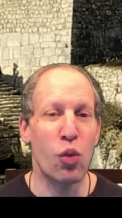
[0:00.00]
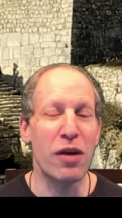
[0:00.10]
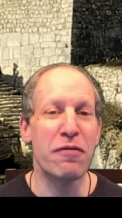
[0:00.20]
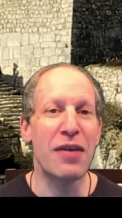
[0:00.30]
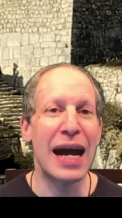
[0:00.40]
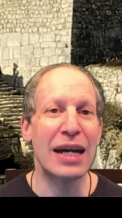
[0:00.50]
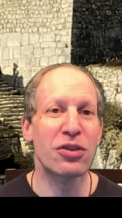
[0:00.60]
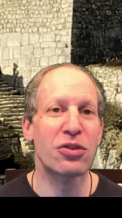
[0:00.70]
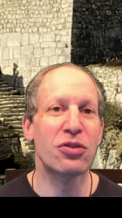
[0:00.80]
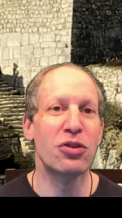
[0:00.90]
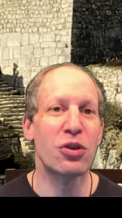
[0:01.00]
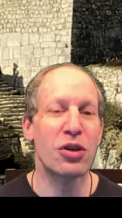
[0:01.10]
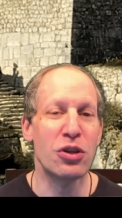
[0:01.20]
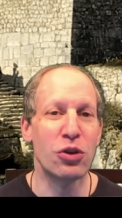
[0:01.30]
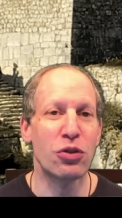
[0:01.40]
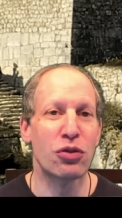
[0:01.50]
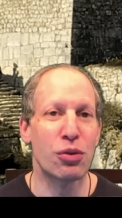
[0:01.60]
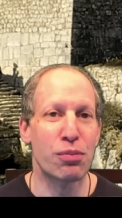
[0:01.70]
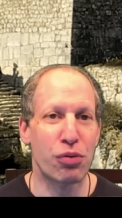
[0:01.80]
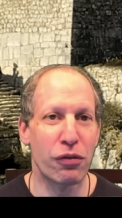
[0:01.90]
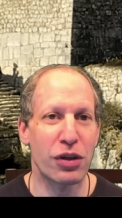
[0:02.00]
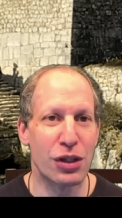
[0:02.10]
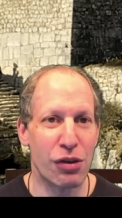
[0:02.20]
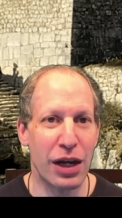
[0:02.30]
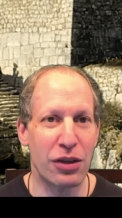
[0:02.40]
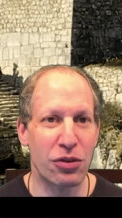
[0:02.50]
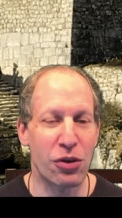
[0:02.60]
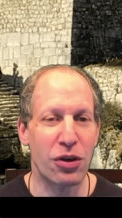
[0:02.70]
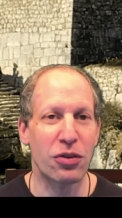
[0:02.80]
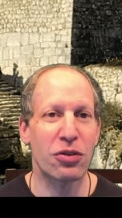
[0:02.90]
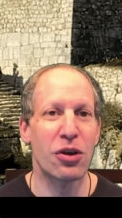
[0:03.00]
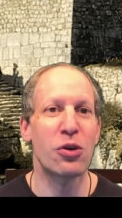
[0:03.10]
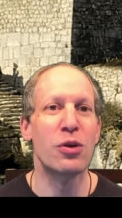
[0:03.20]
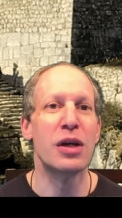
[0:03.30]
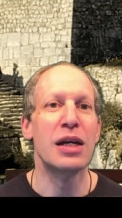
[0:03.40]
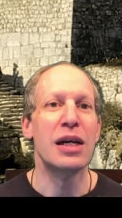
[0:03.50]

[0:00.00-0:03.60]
What factors you can use to improve your credit score. So